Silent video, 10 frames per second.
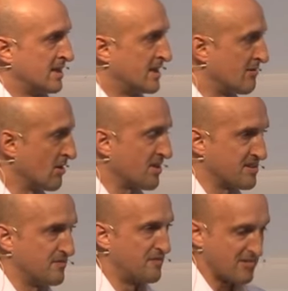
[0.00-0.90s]
There are
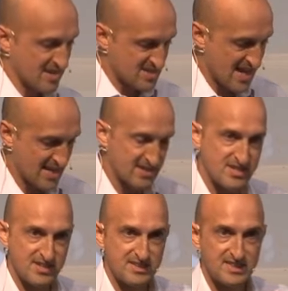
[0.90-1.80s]
lots of very
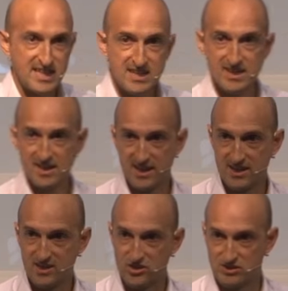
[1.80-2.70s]
talented senior
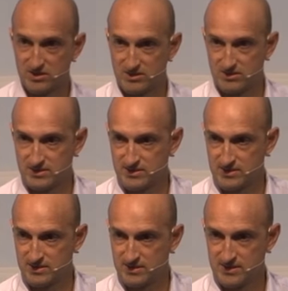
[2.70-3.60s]
clinicians
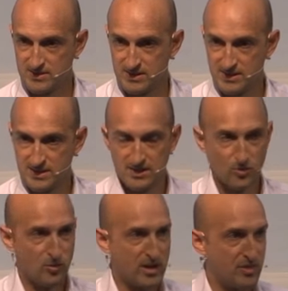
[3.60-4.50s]

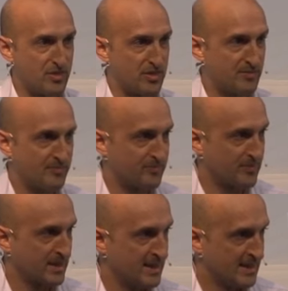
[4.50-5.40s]
with
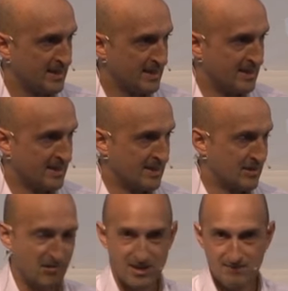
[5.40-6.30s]

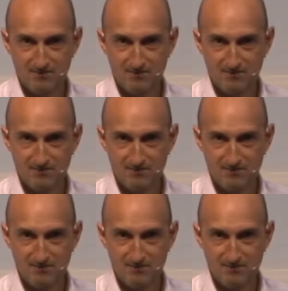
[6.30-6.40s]
great